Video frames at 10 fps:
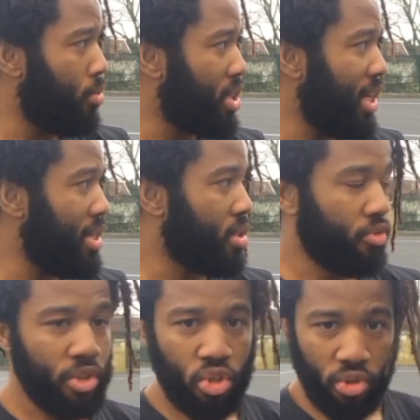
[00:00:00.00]
which leads to
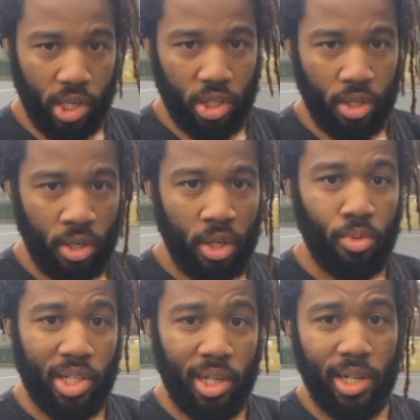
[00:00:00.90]
frustration,
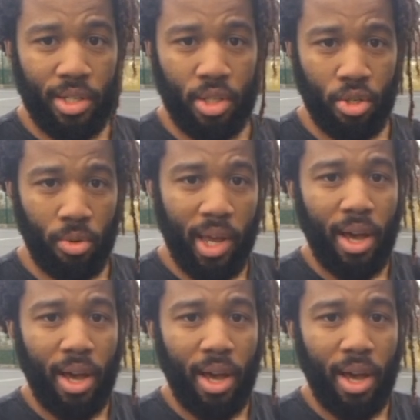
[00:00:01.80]
which leads to,